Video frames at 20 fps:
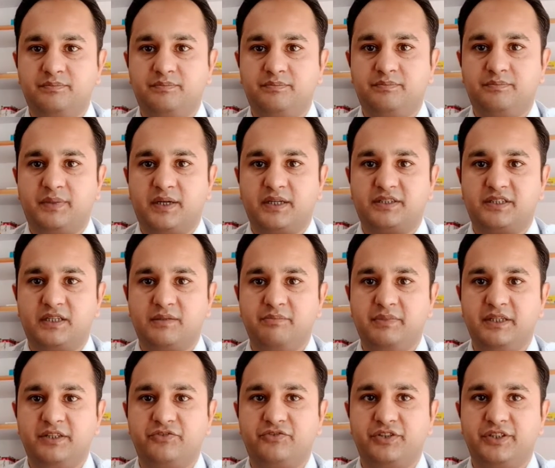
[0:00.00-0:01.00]
person
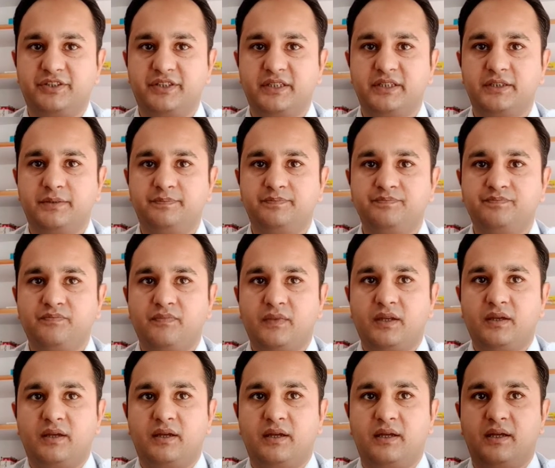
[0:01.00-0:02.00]
being treated.
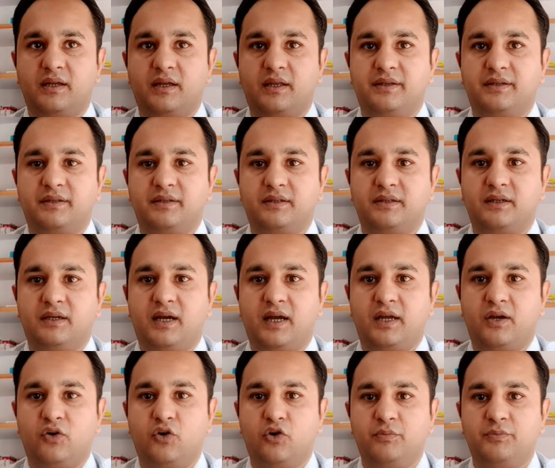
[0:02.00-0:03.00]
And
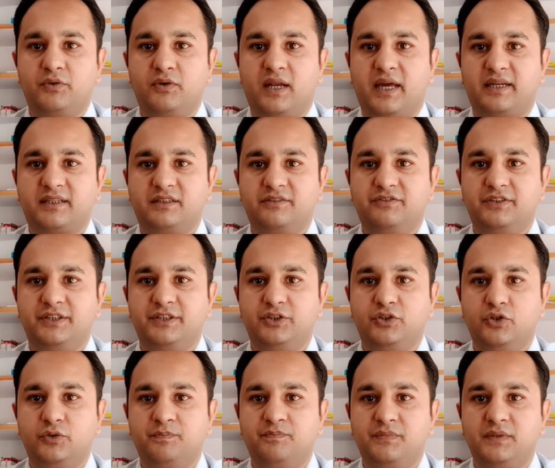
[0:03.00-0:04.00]
I hope you like the
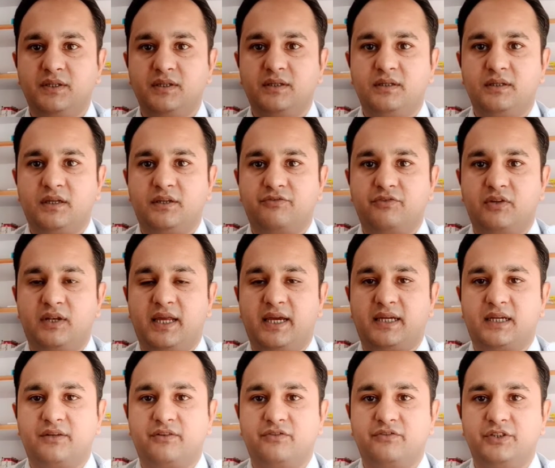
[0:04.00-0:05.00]
video. If you
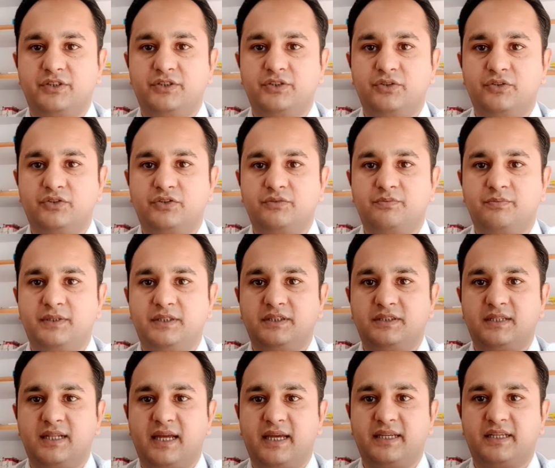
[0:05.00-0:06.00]
like our videos,
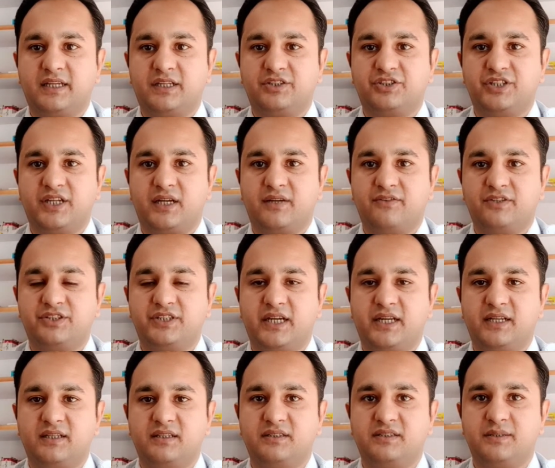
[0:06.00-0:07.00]
please like and share our
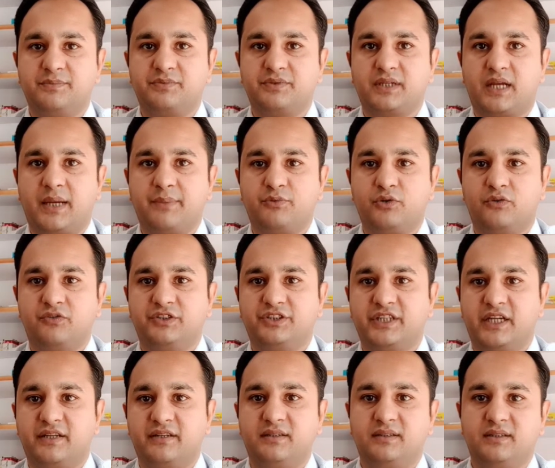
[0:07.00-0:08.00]
channel, subscribe to our
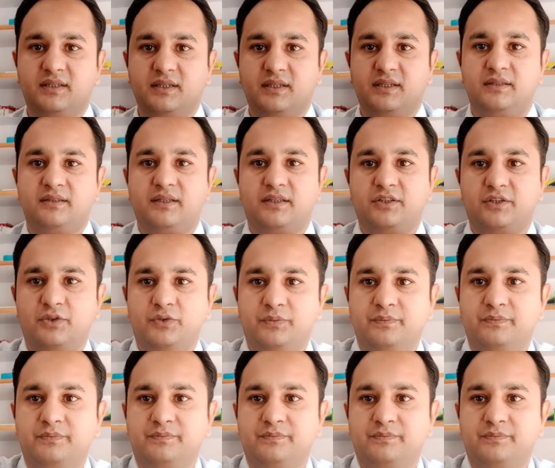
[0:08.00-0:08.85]
channel. Thank you.